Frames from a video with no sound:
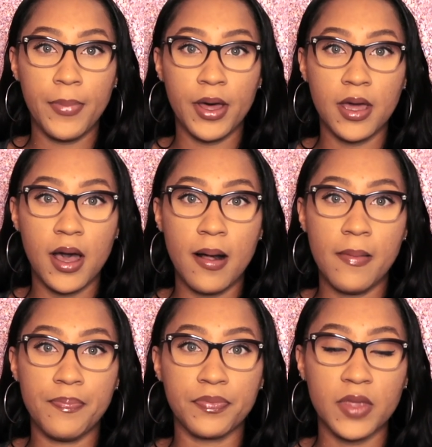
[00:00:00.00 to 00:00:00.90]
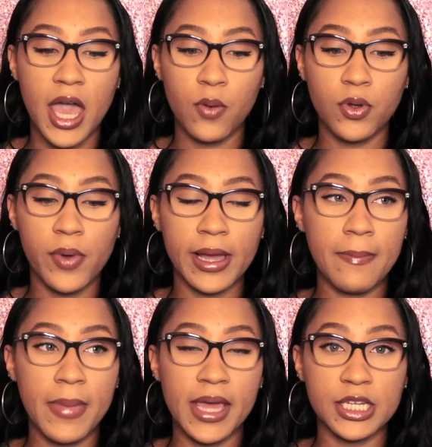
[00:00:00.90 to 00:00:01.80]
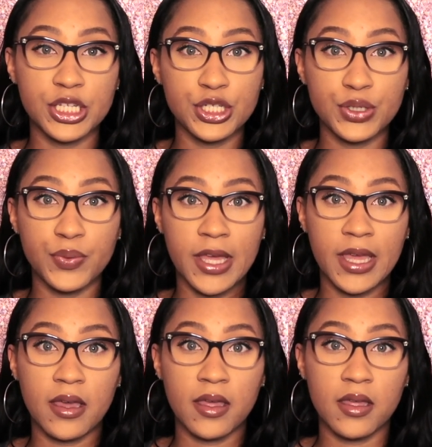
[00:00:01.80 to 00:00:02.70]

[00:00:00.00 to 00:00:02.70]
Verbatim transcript: But um, I would recommend doing